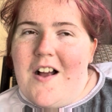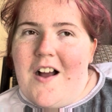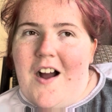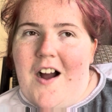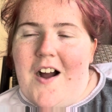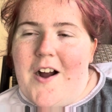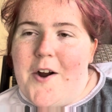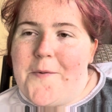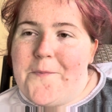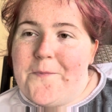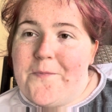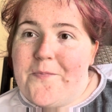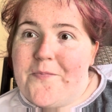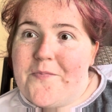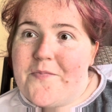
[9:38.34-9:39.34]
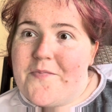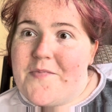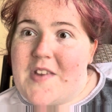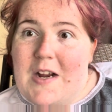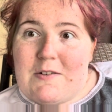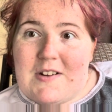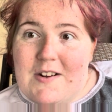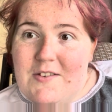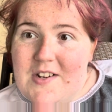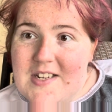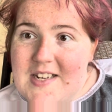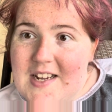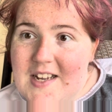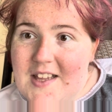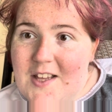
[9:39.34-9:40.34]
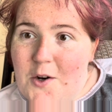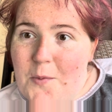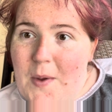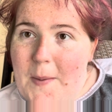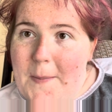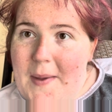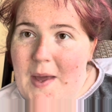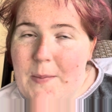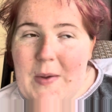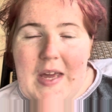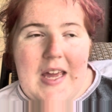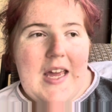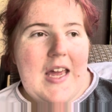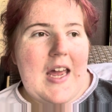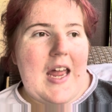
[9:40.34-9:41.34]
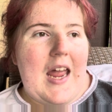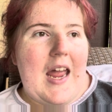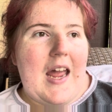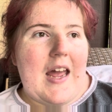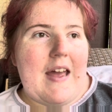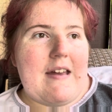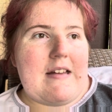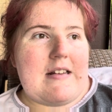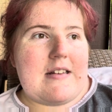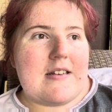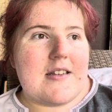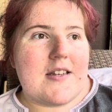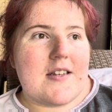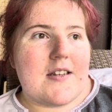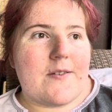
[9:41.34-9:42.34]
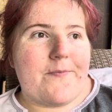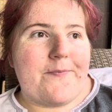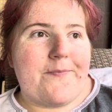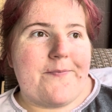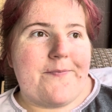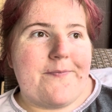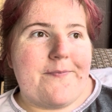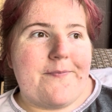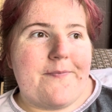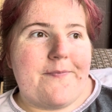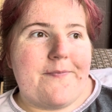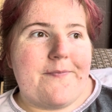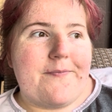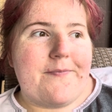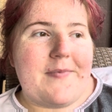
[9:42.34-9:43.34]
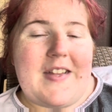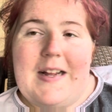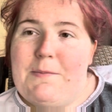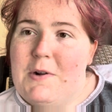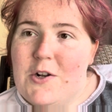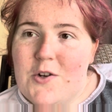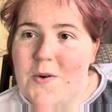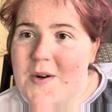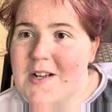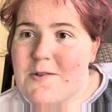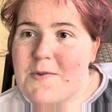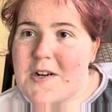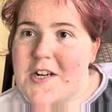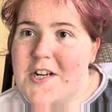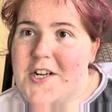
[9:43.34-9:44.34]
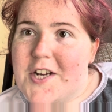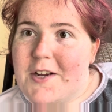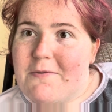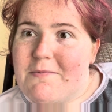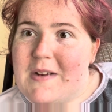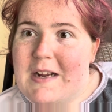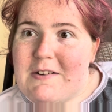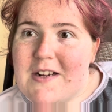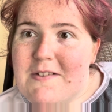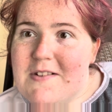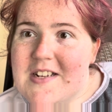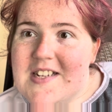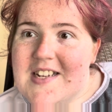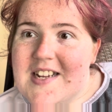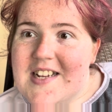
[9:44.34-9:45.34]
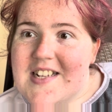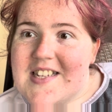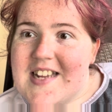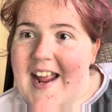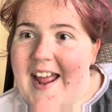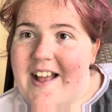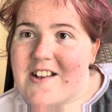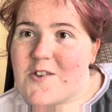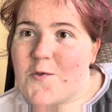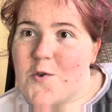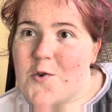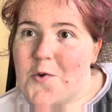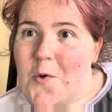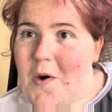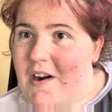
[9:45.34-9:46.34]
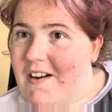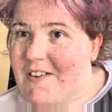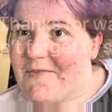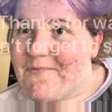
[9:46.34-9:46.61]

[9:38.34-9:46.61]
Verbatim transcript: um, downtown Disney a little bit maybe. And I'm not sure what else we're going to do. Downtown Disney and snacks for sure.